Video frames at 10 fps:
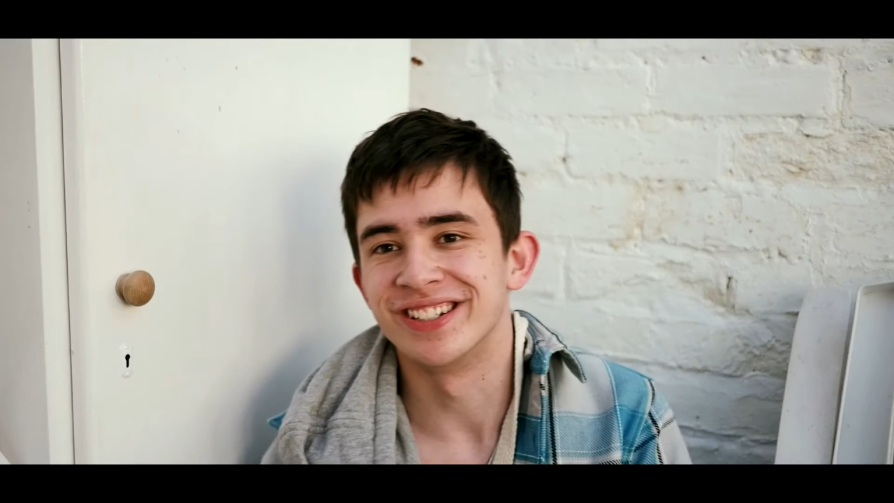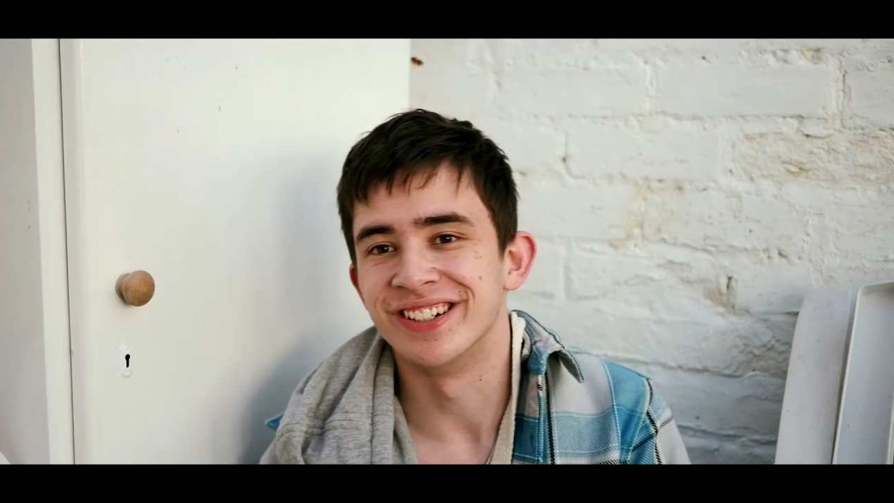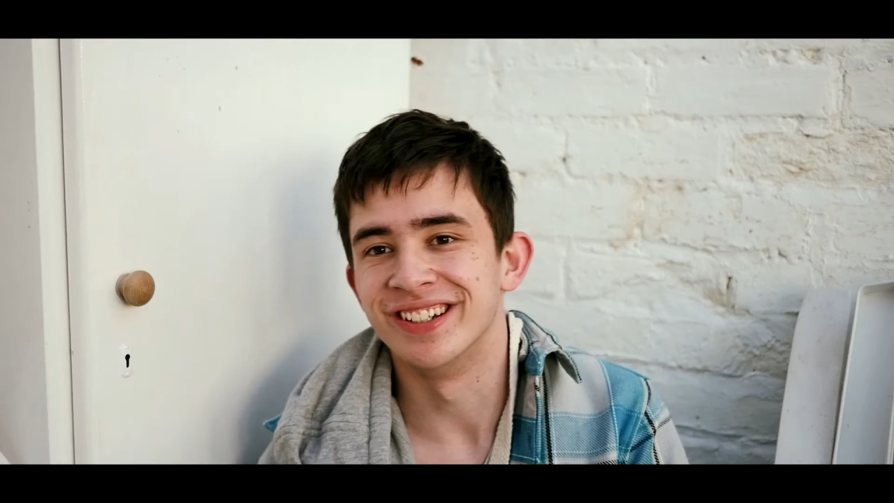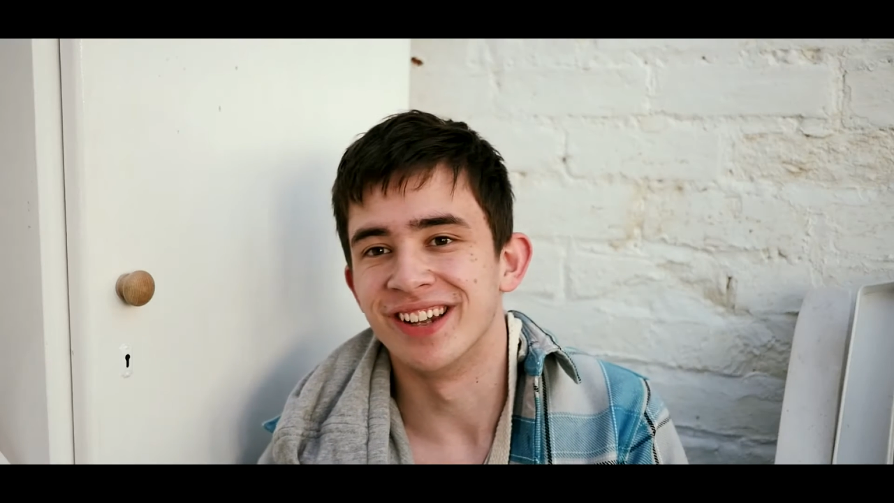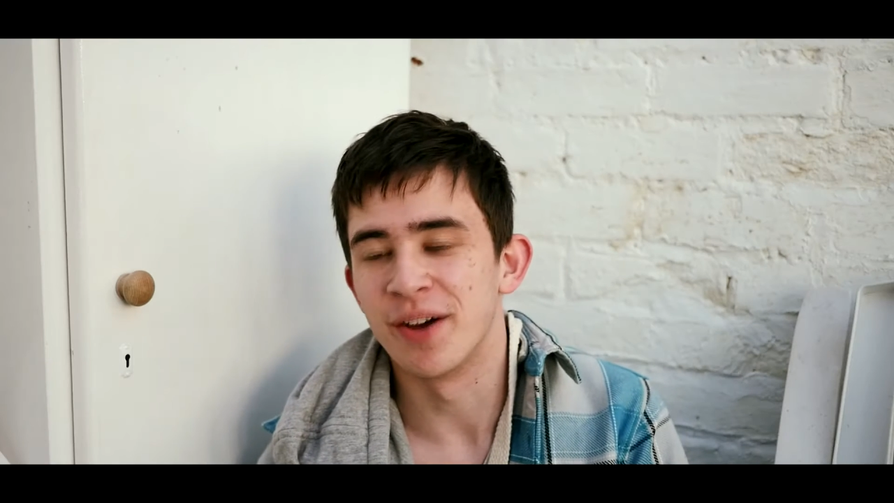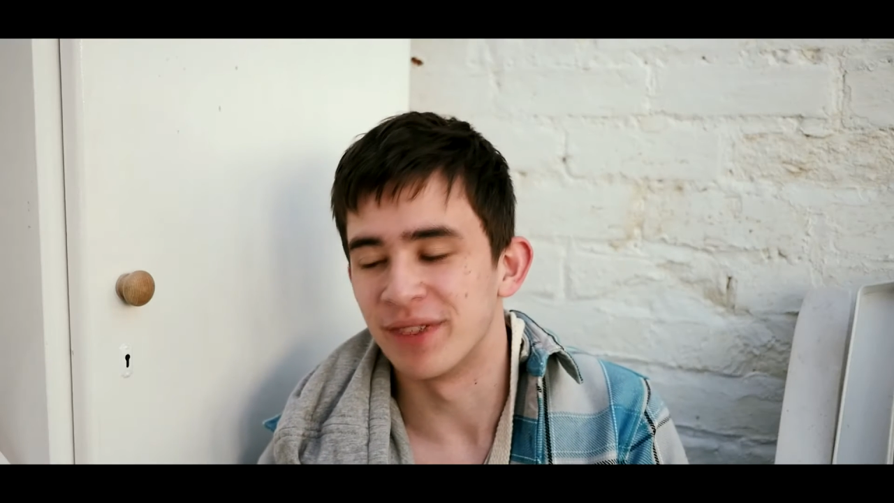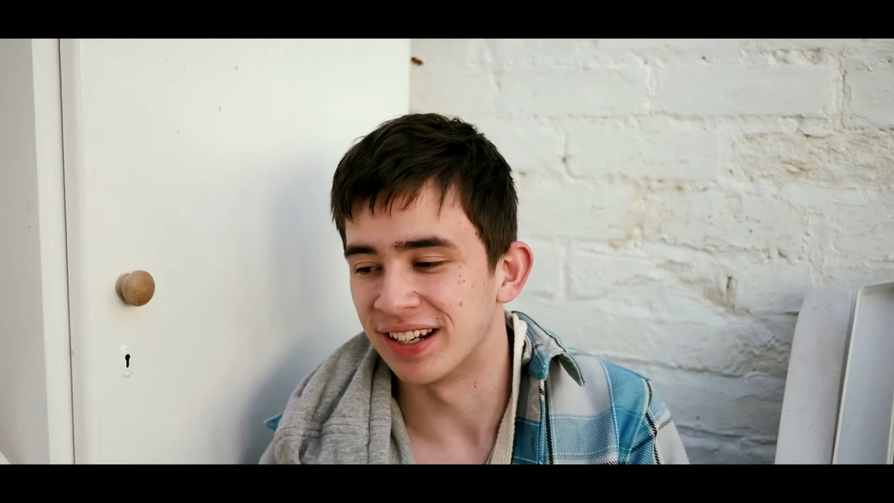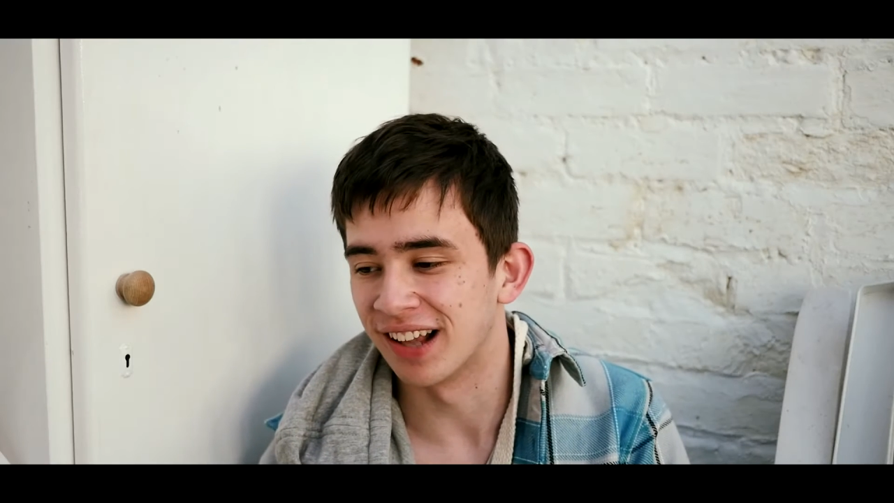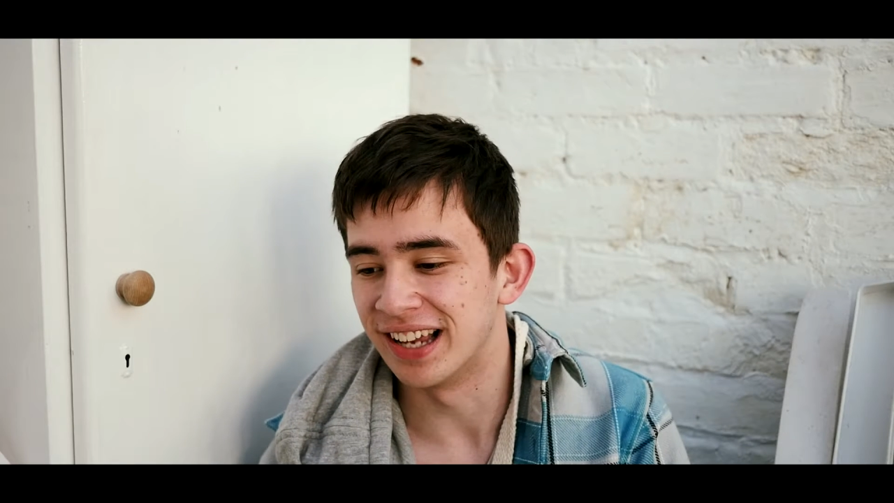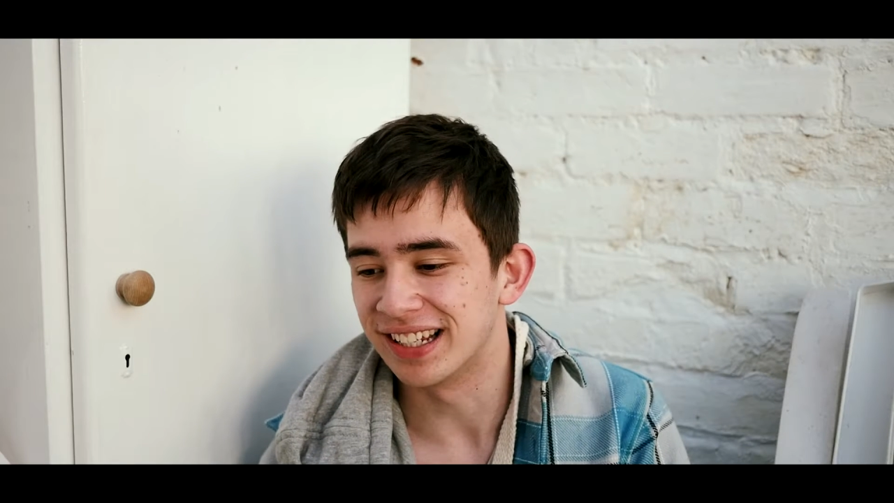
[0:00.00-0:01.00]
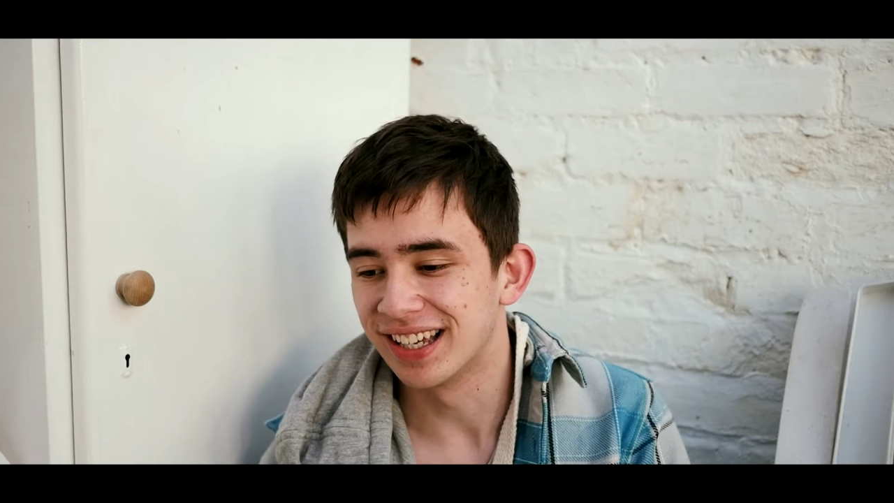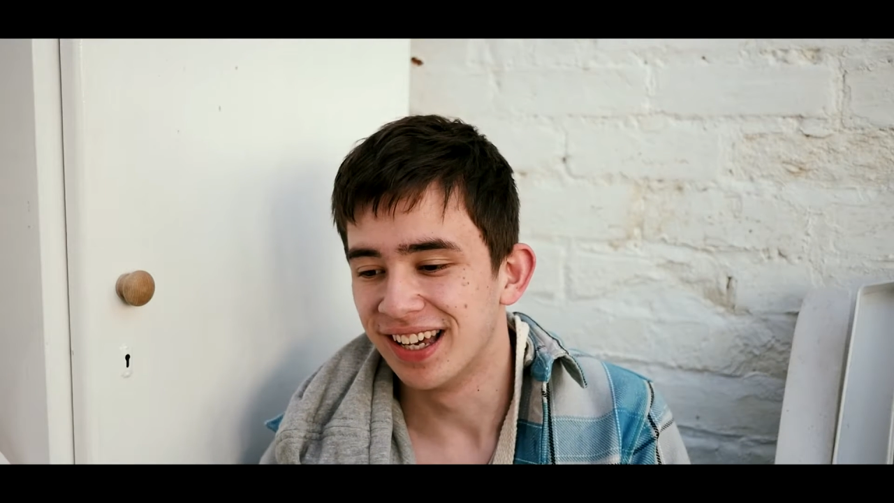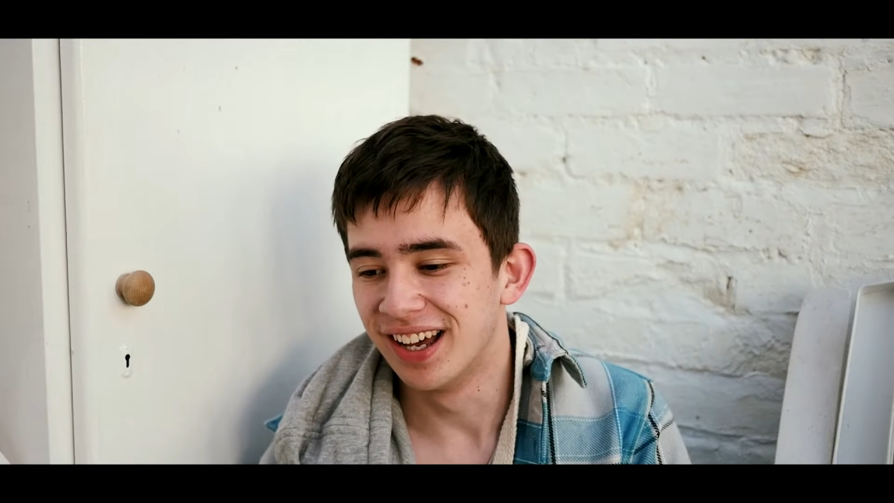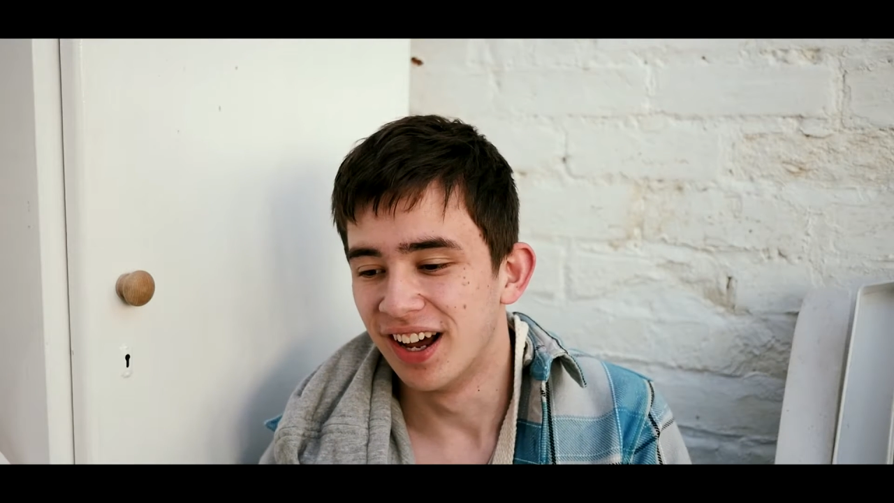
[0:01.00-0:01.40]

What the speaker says: good. I mean, like,